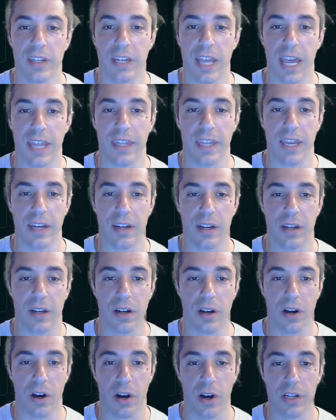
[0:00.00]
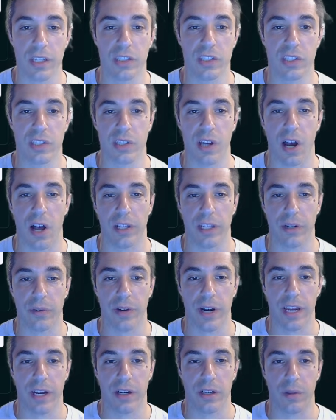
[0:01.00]
and then uninstall it,
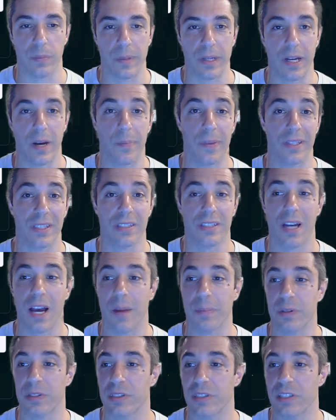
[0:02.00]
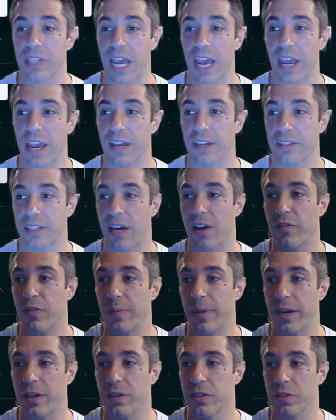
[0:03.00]
right? It'll be up at the top because it's
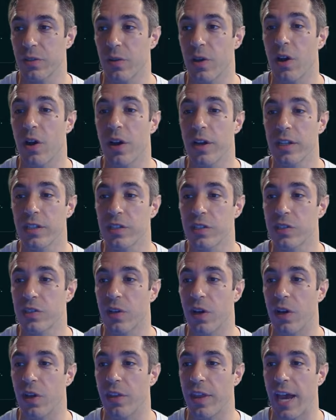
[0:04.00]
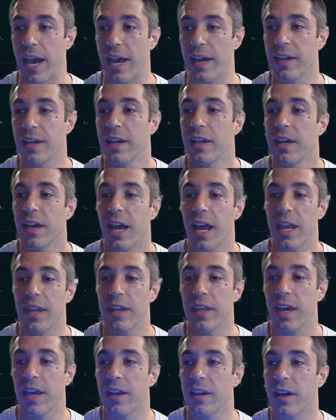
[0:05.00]
AlphaMiner. So uninstall that,
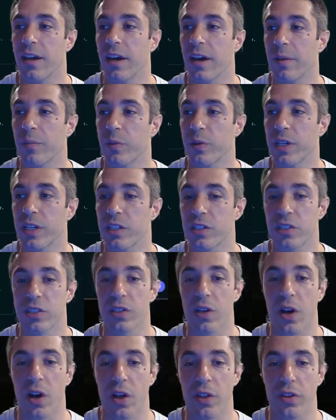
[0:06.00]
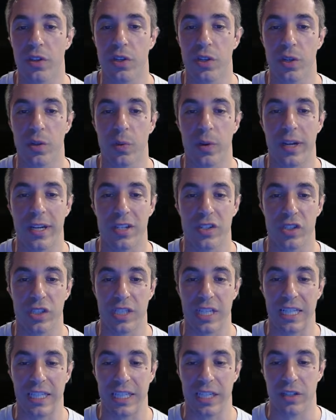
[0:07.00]
and then reinstall the new one. It's
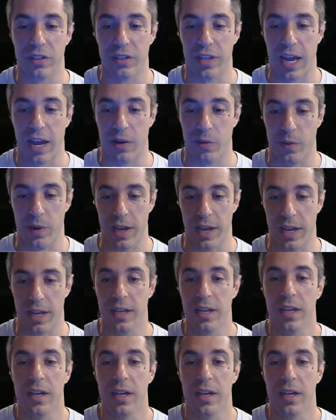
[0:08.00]
just cleaner that way.